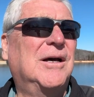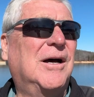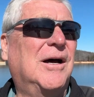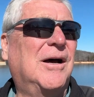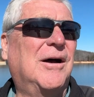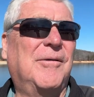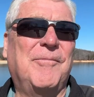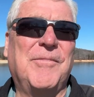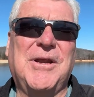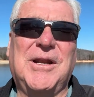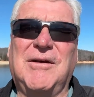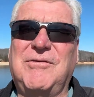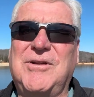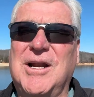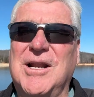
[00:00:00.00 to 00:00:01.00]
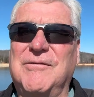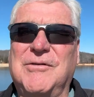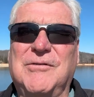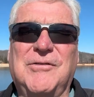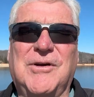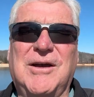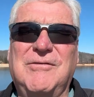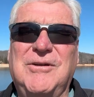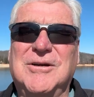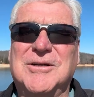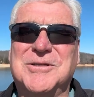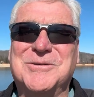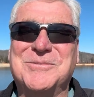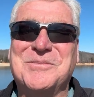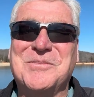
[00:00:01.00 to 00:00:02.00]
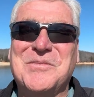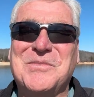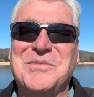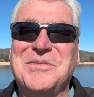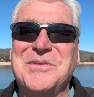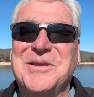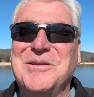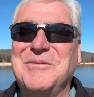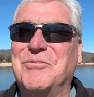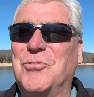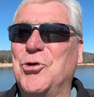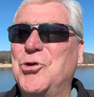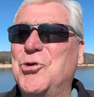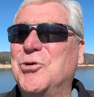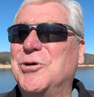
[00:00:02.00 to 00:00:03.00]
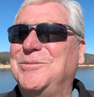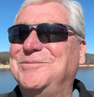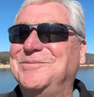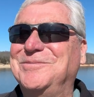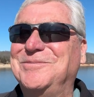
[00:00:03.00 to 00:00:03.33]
Um, and I've done it for five years. Pretty cool.